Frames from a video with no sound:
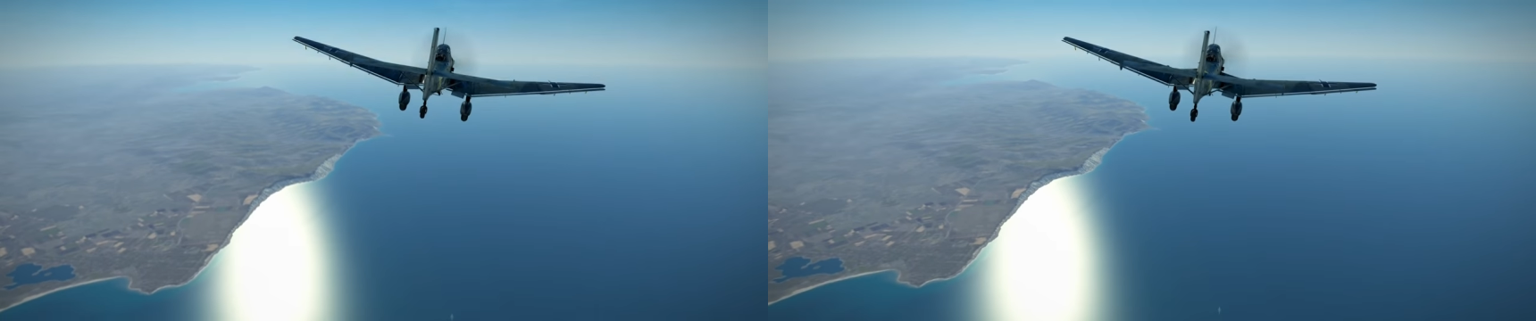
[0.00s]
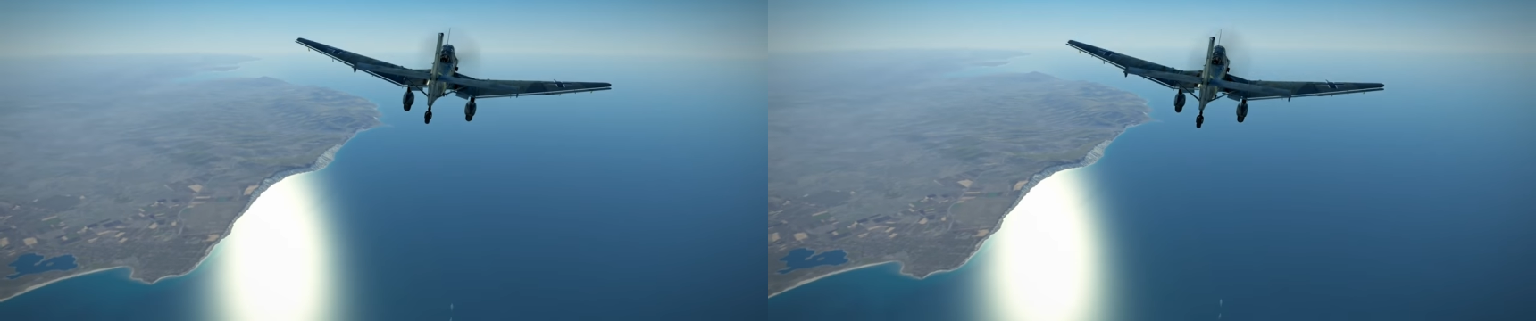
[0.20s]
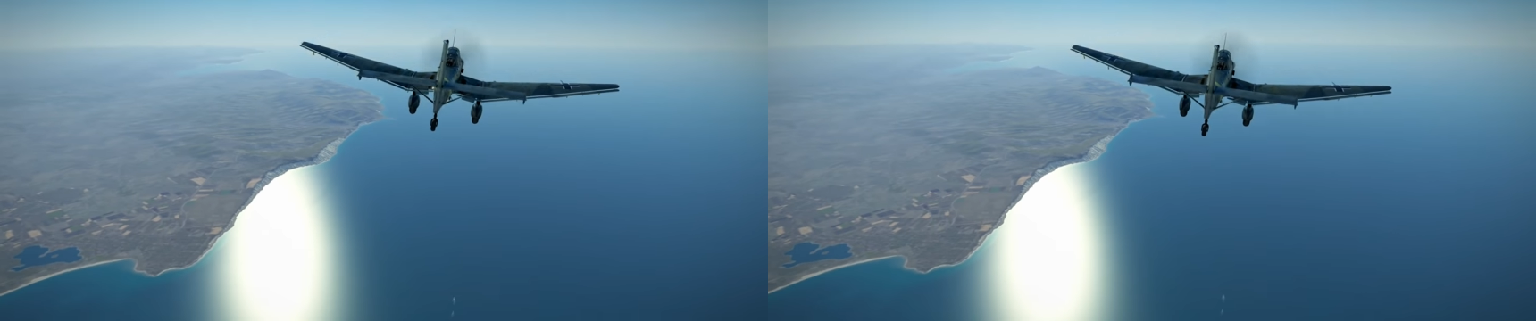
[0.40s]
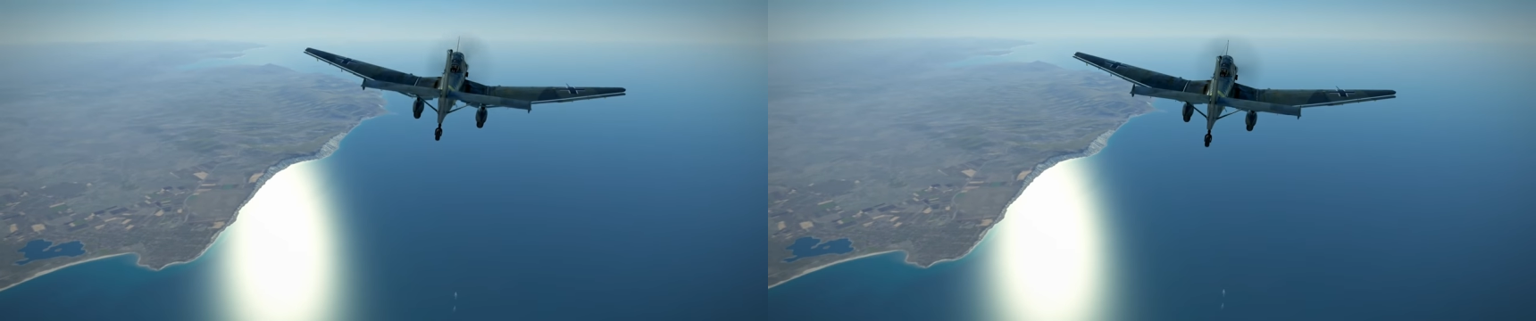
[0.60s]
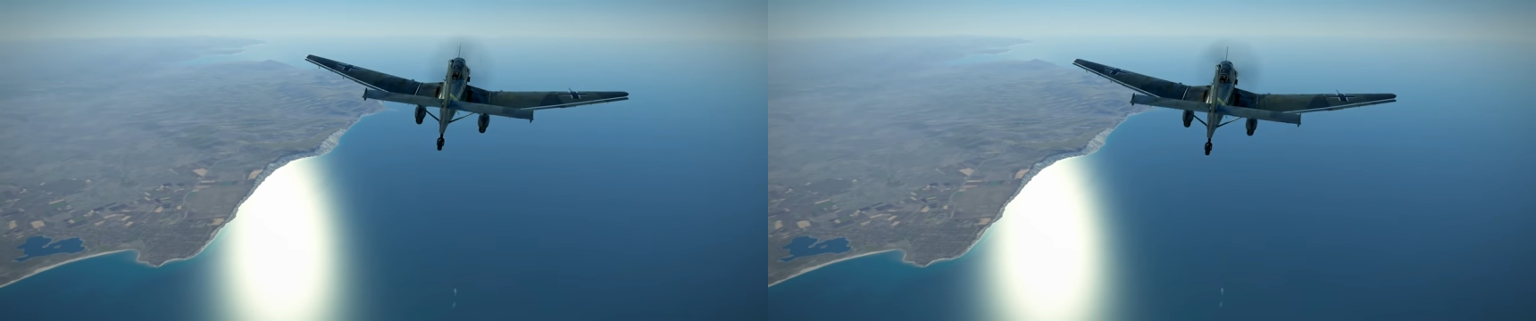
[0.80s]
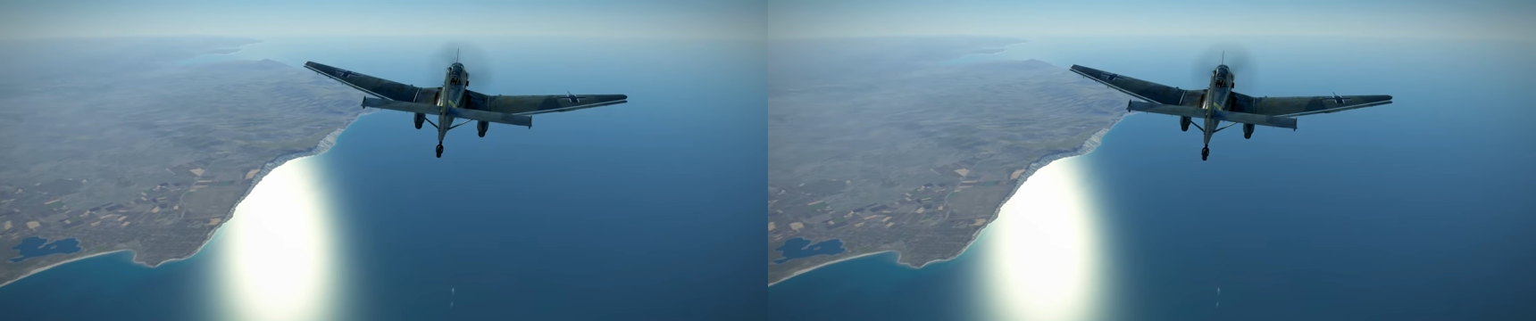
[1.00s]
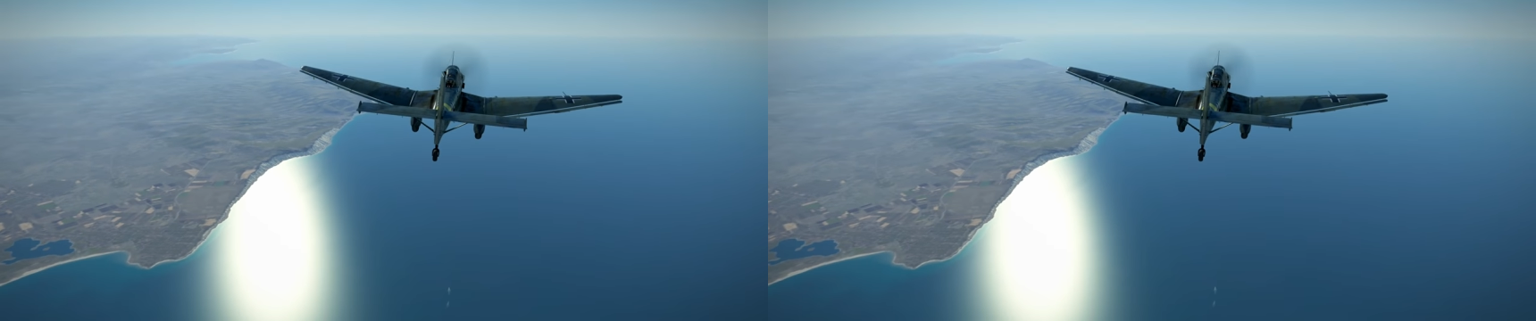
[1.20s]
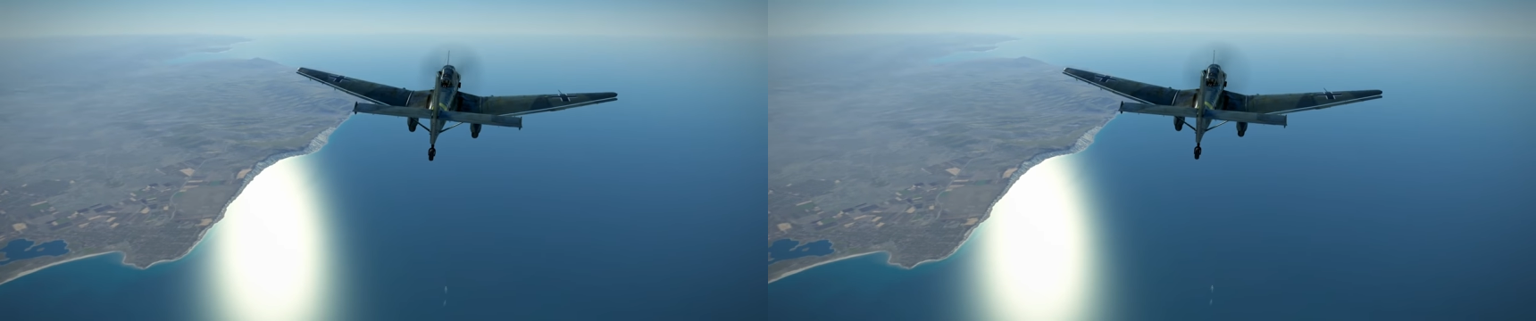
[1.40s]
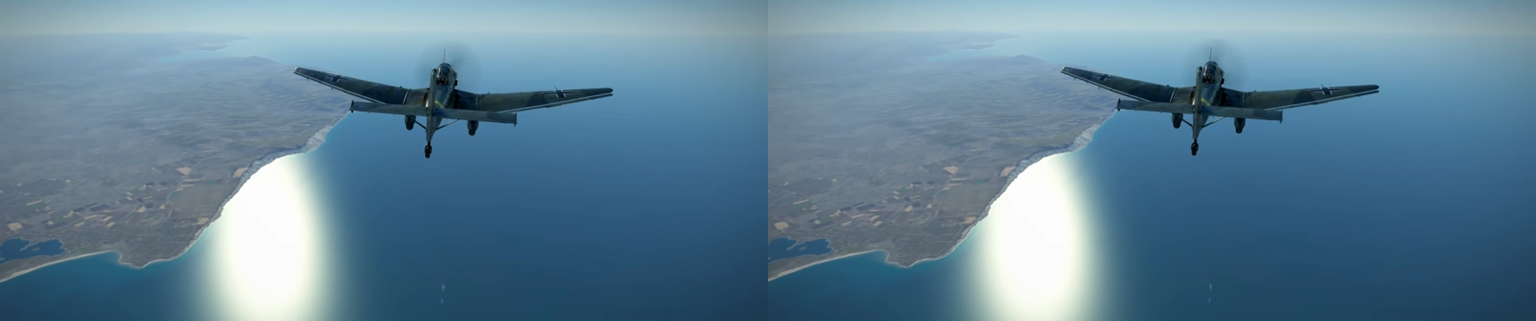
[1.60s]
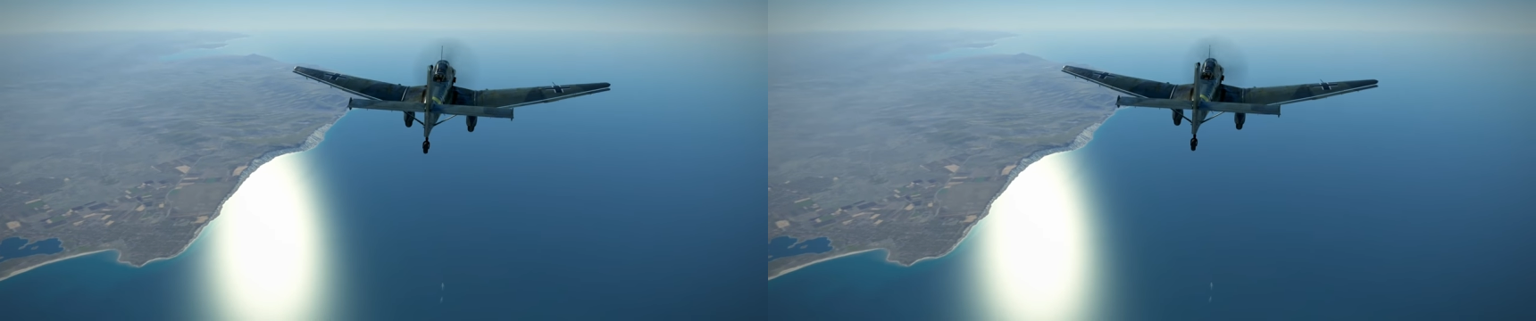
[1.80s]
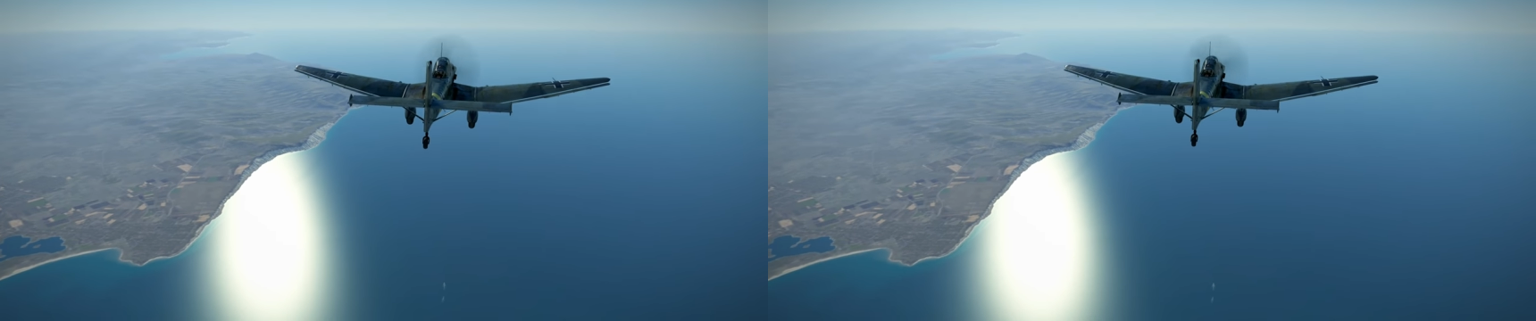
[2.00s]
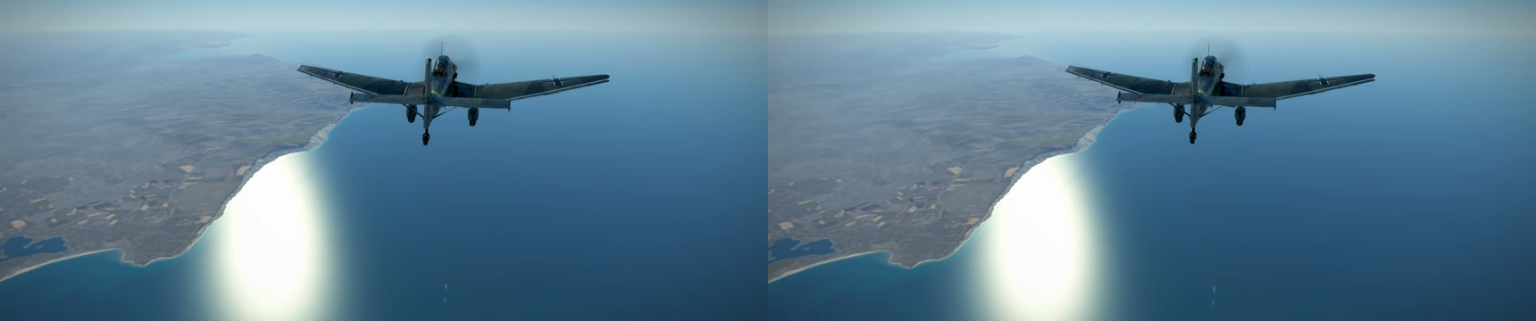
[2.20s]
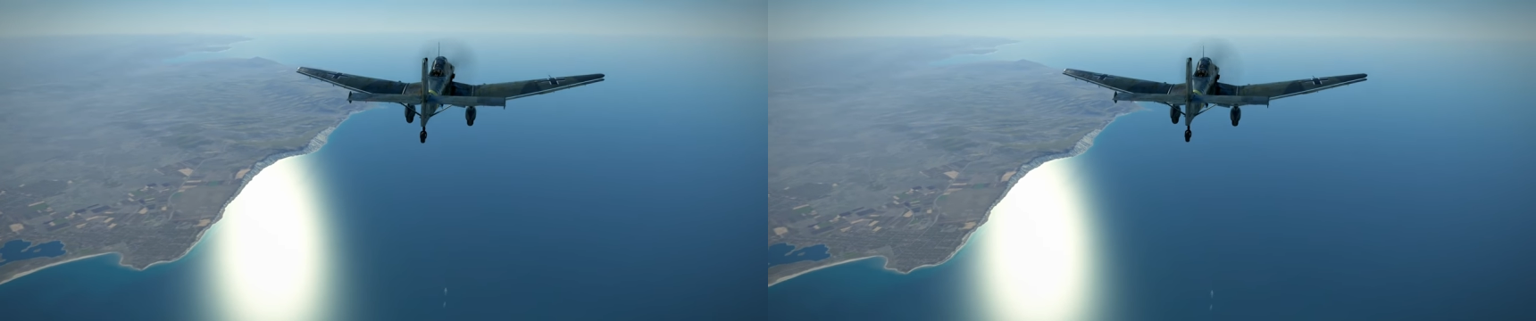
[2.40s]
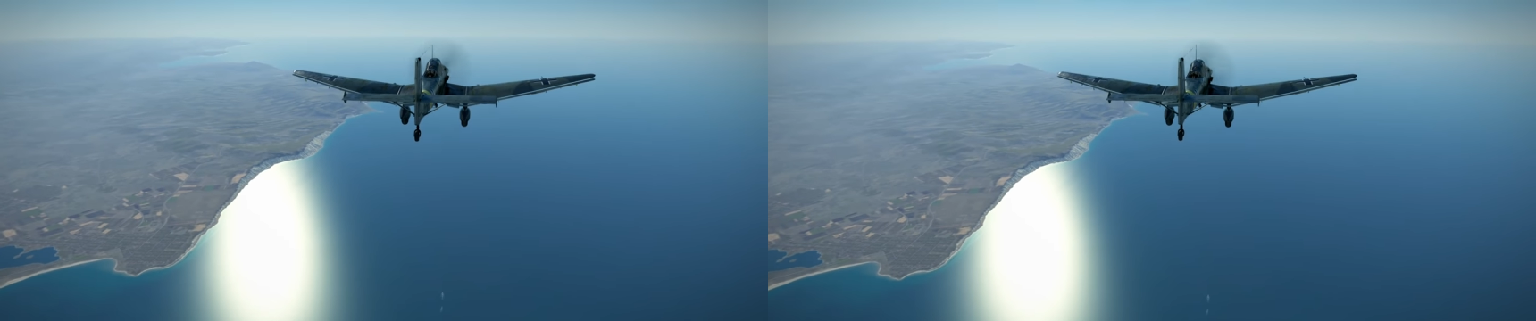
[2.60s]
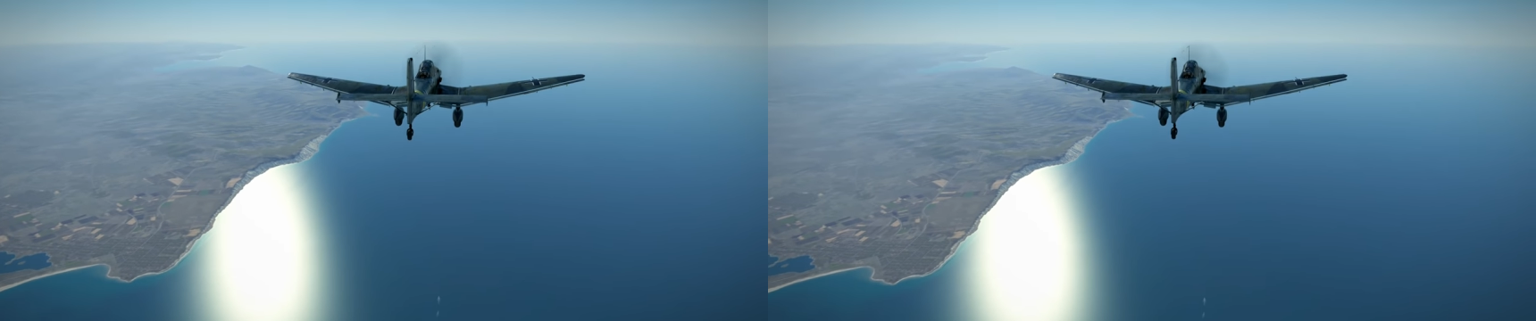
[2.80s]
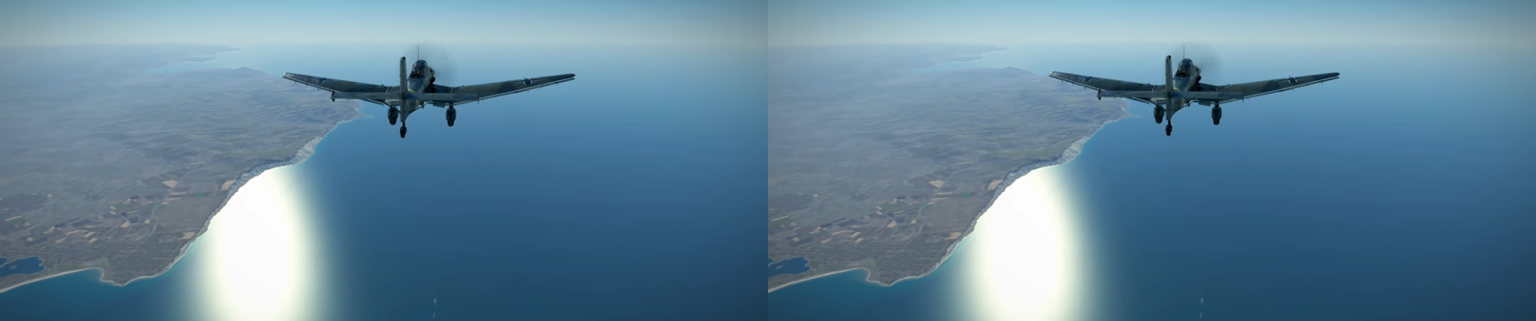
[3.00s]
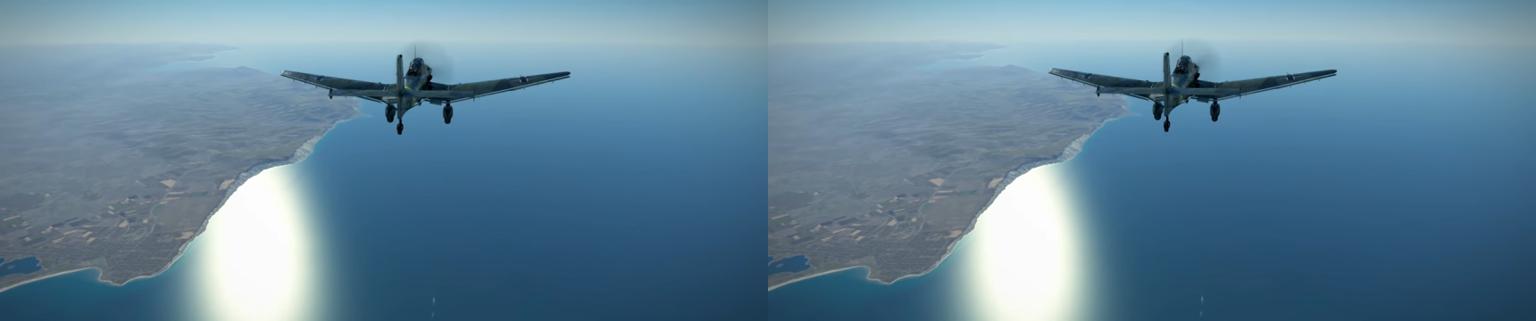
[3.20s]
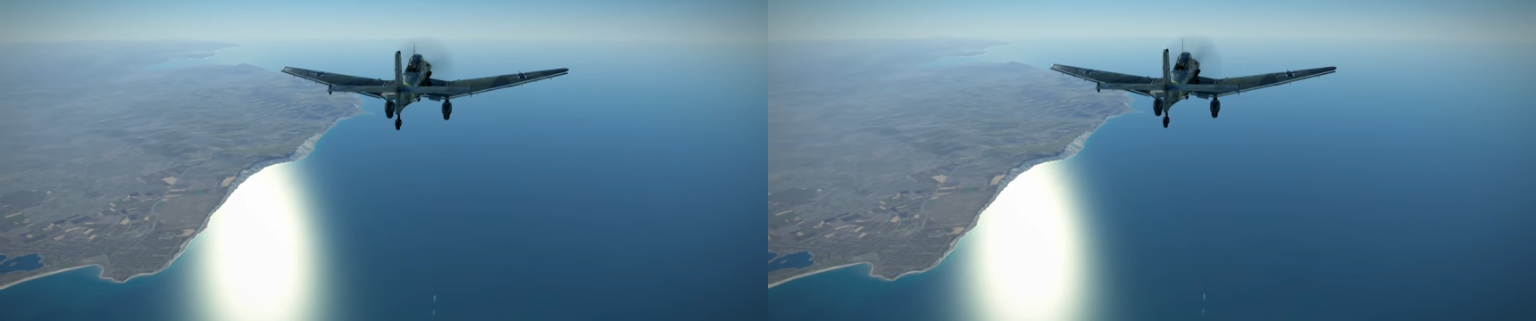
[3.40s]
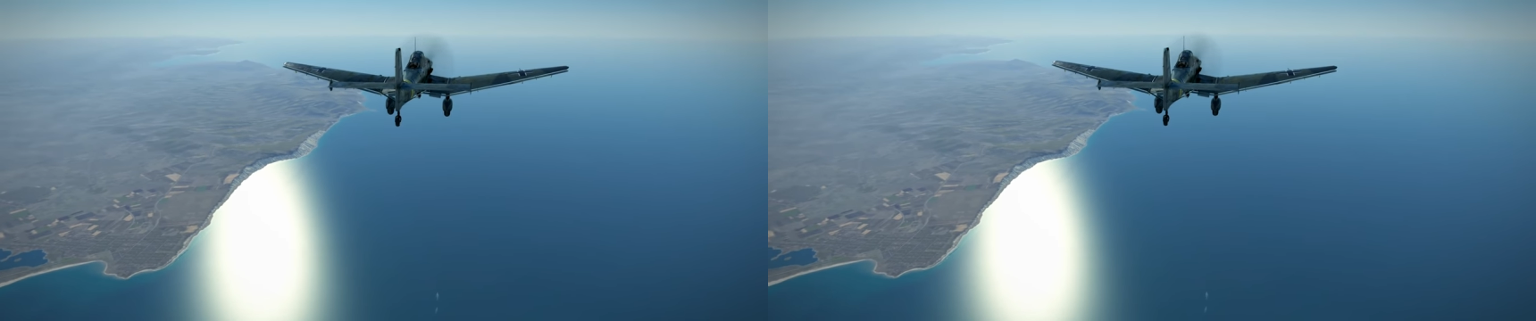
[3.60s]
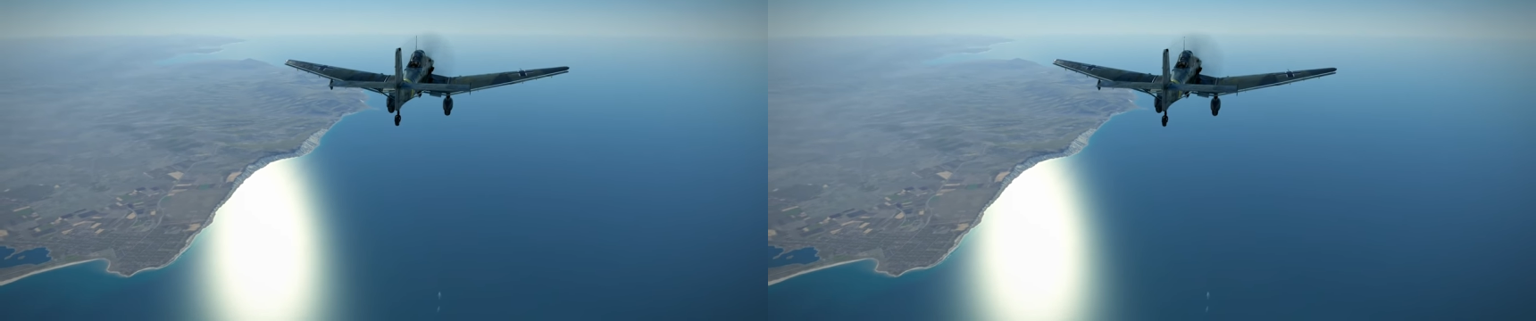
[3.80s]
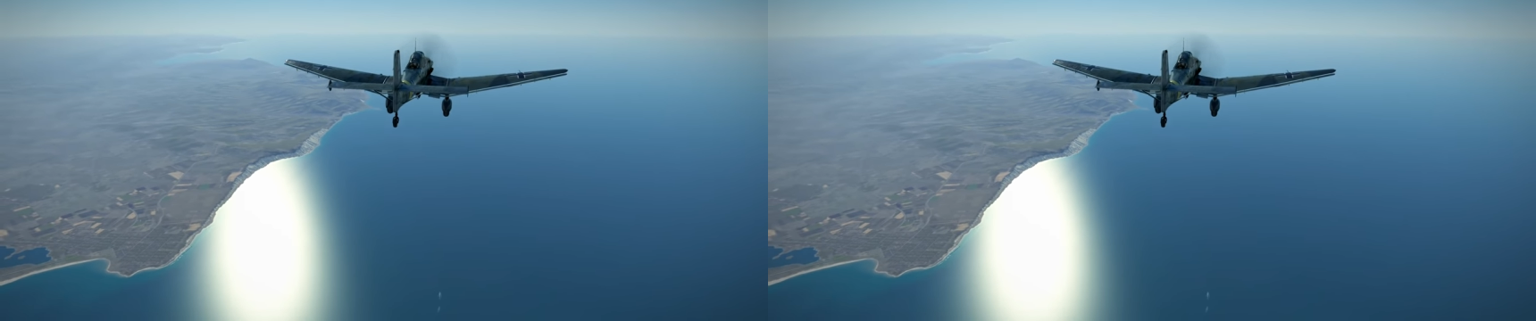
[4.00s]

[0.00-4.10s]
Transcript: No face is visible, so there are no lips to read.